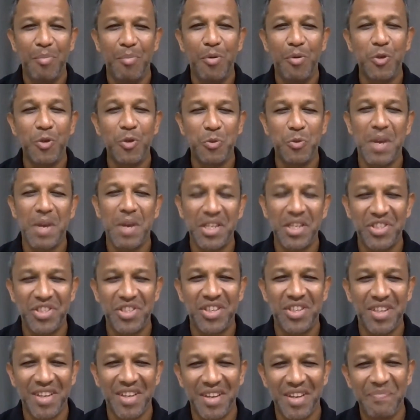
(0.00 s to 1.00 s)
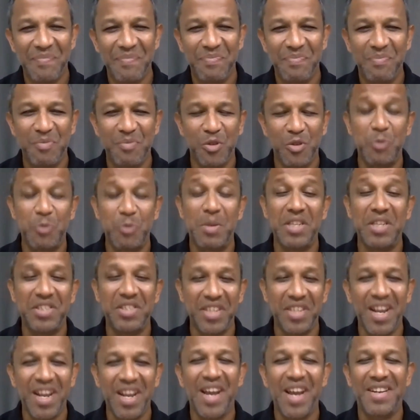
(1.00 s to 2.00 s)
post-match
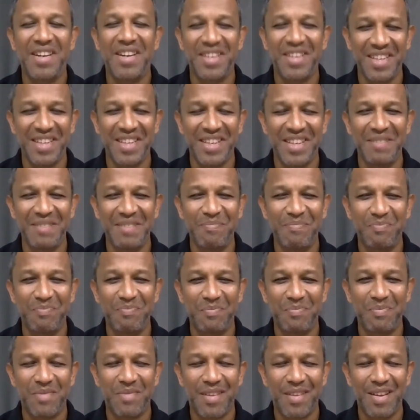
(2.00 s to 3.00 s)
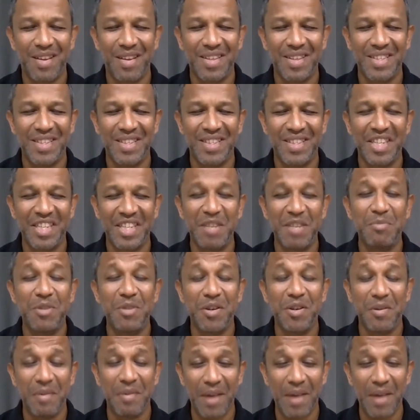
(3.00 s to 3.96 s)
dinner at Cinnamon